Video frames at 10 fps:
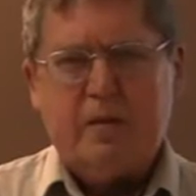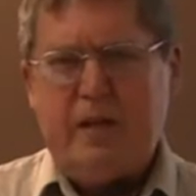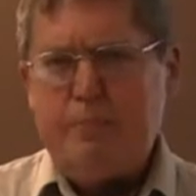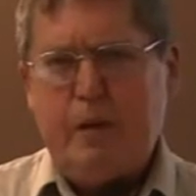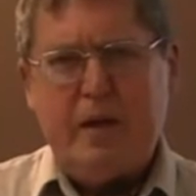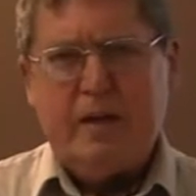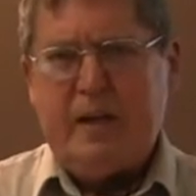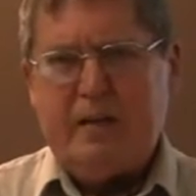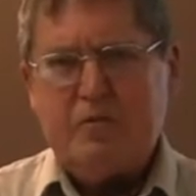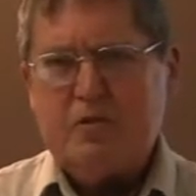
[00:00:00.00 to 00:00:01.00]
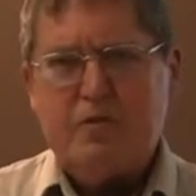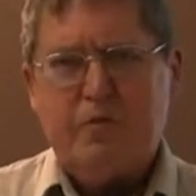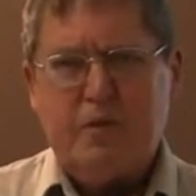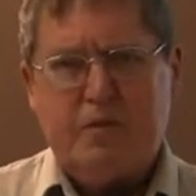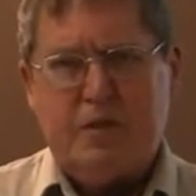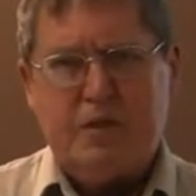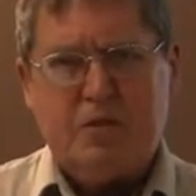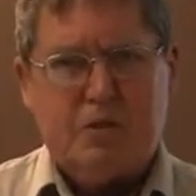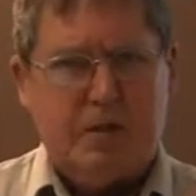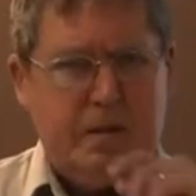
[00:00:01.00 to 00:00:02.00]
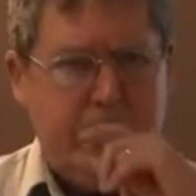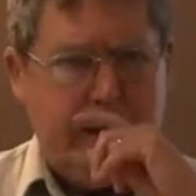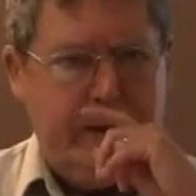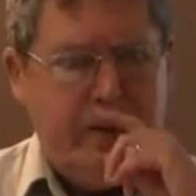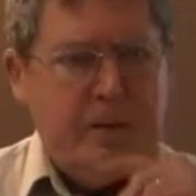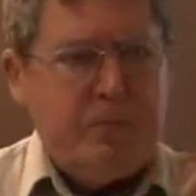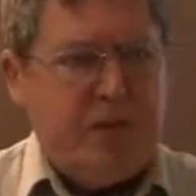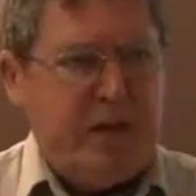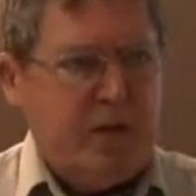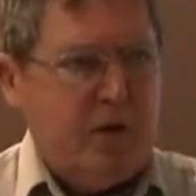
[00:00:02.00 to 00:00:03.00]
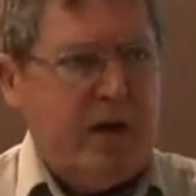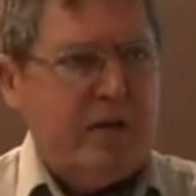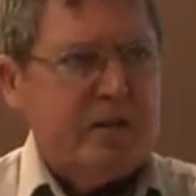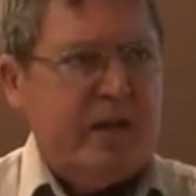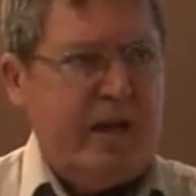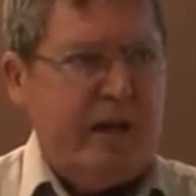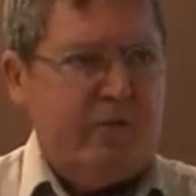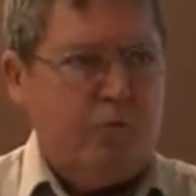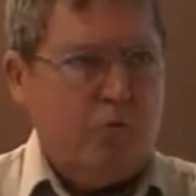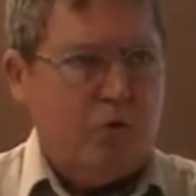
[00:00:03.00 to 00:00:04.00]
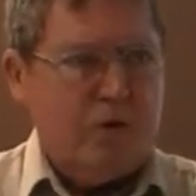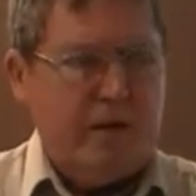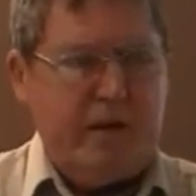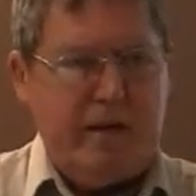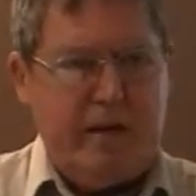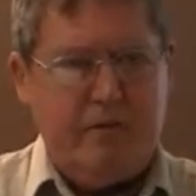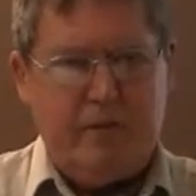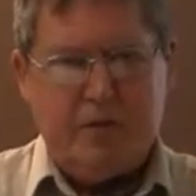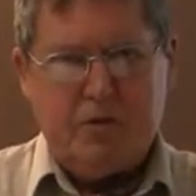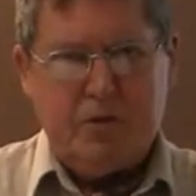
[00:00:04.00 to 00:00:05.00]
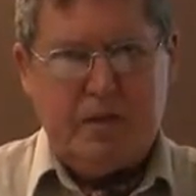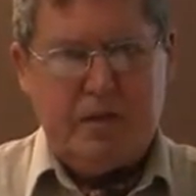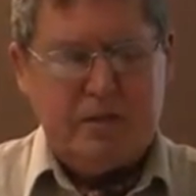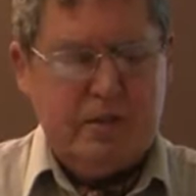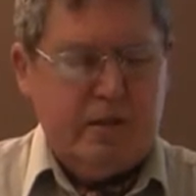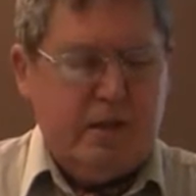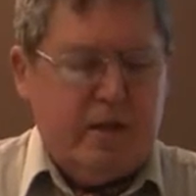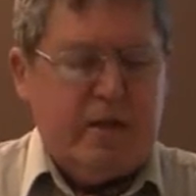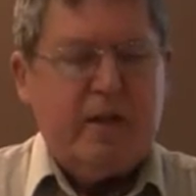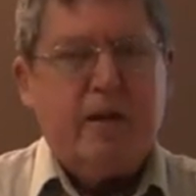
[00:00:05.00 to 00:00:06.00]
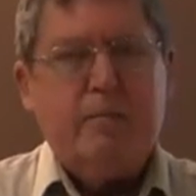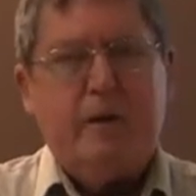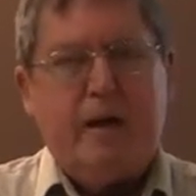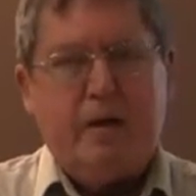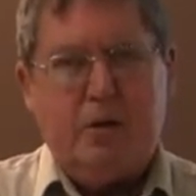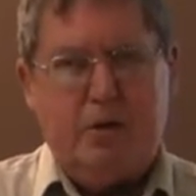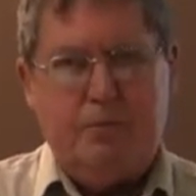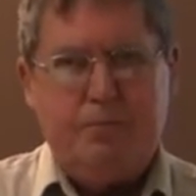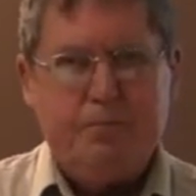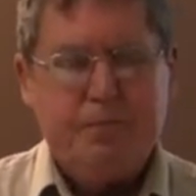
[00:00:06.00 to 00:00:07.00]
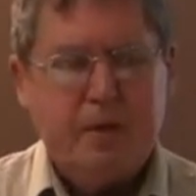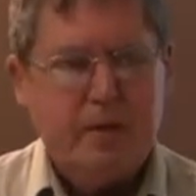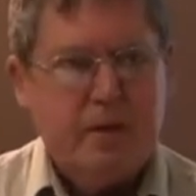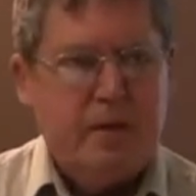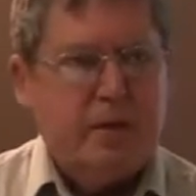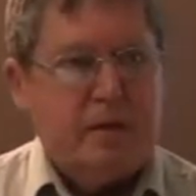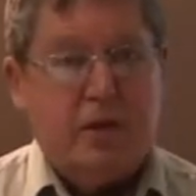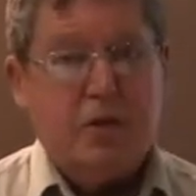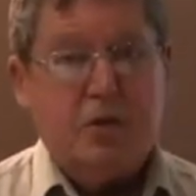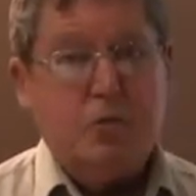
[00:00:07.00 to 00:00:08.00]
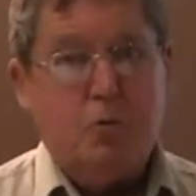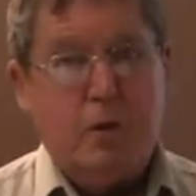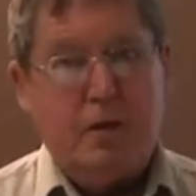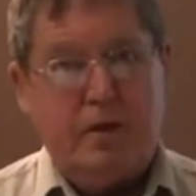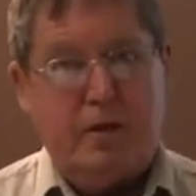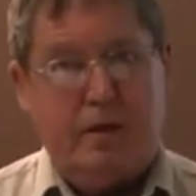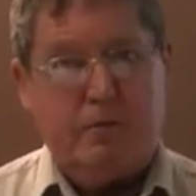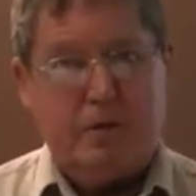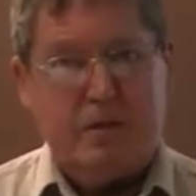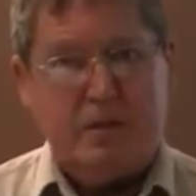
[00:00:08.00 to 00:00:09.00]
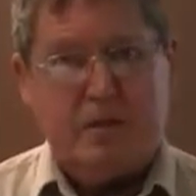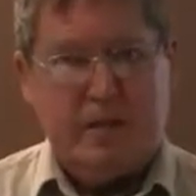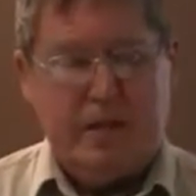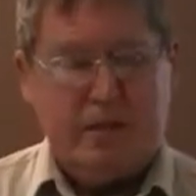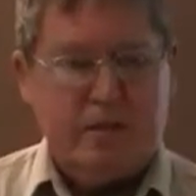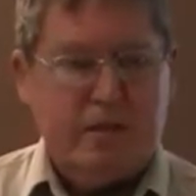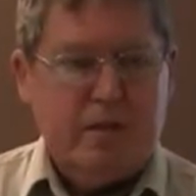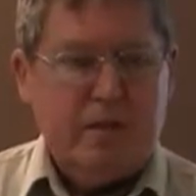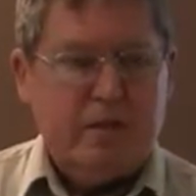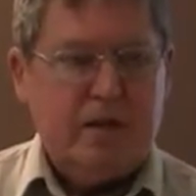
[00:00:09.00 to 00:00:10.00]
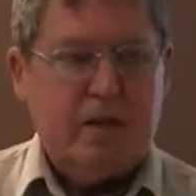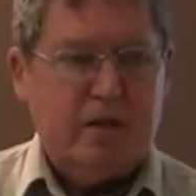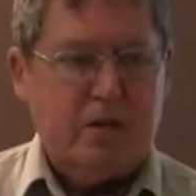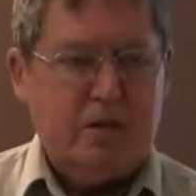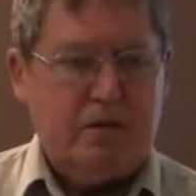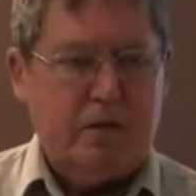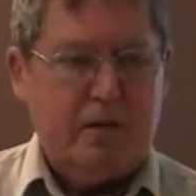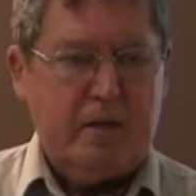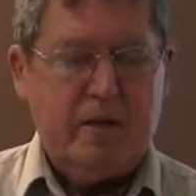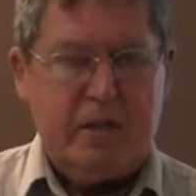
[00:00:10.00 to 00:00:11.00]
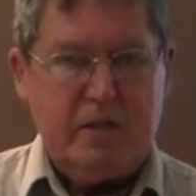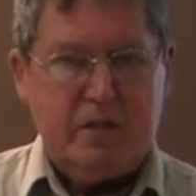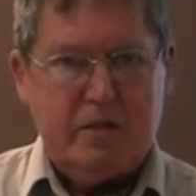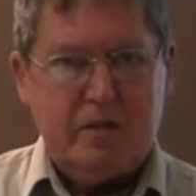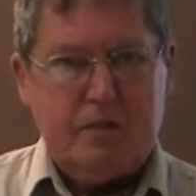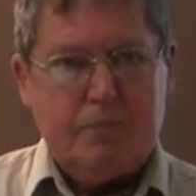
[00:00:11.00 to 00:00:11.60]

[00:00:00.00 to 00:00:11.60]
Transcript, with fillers: the pagan annals are full of this sort of thing, they go out, they have war, they have victories, they come back home. They're going to do one thing, one of these things. They're going to at least